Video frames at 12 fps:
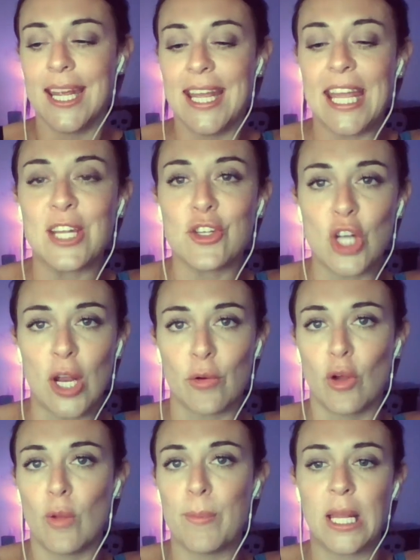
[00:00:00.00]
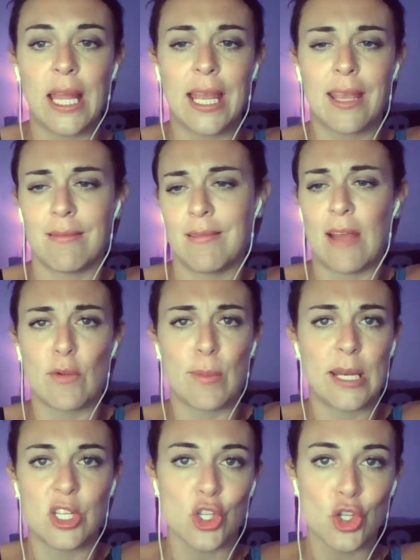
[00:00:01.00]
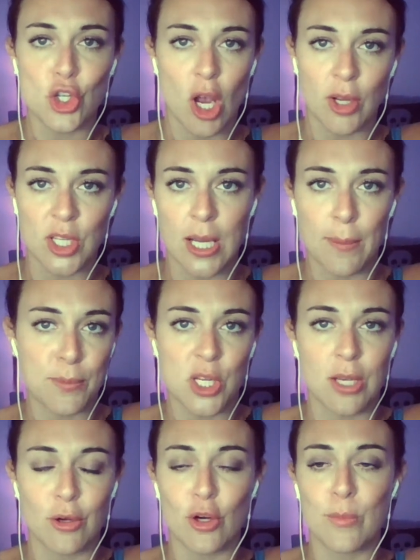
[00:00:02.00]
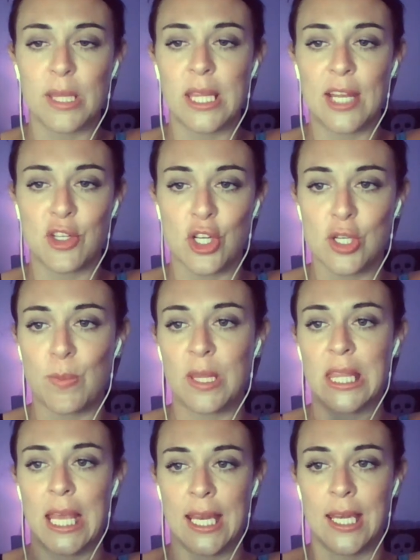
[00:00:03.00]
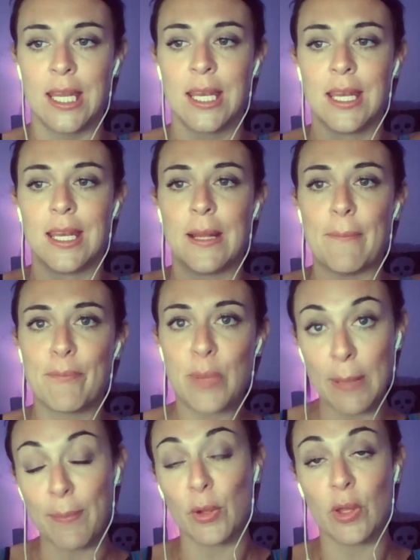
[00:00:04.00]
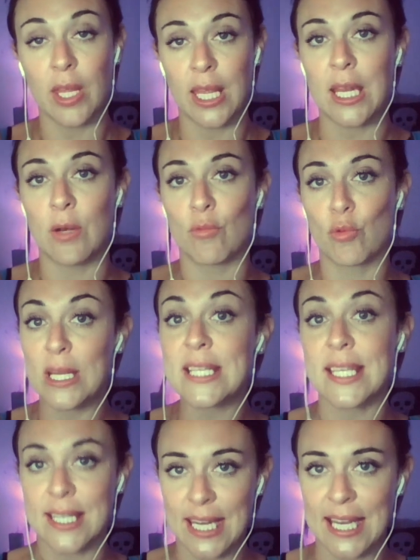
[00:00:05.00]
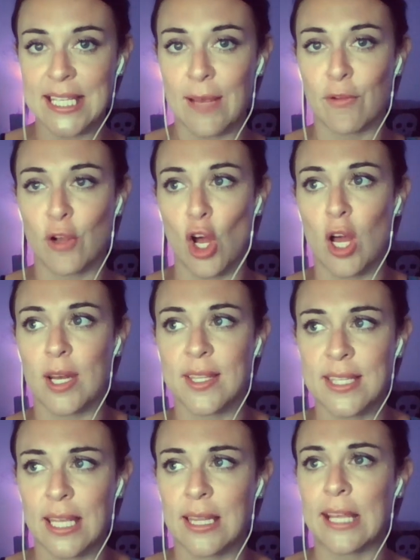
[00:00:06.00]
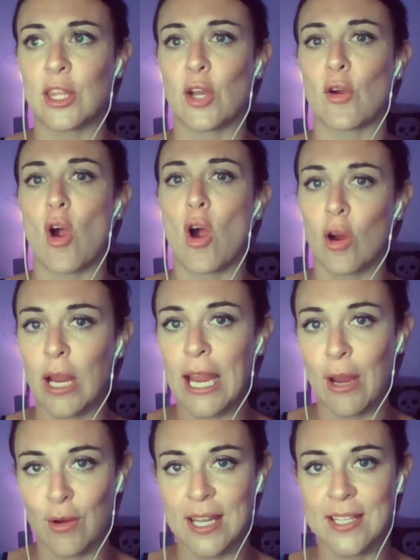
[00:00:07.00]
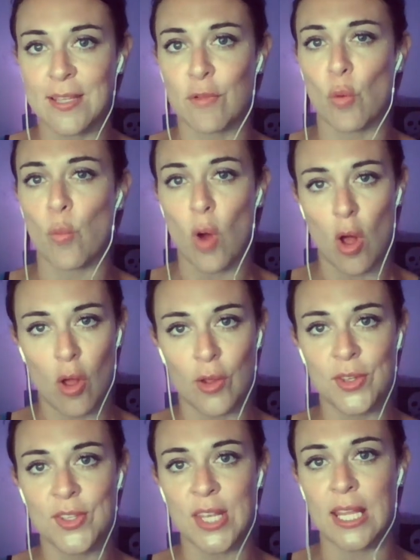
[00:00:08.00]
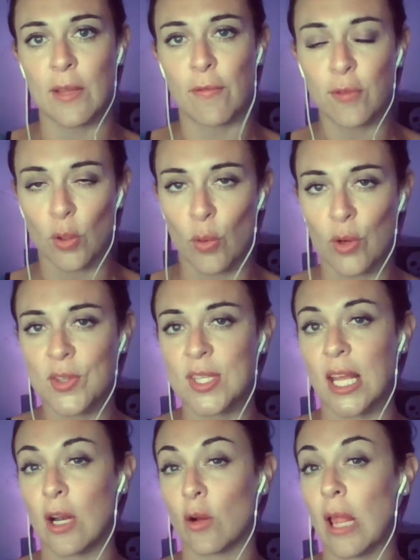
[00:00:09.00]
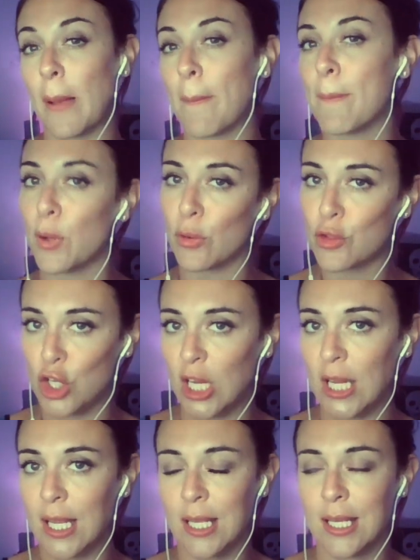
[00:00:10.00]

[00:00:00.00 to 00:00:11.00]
in general. But like everybody just chalked it up to urban legend. But then people in recent days have gone and said like there are areas of the walls and the floors that are like bulging,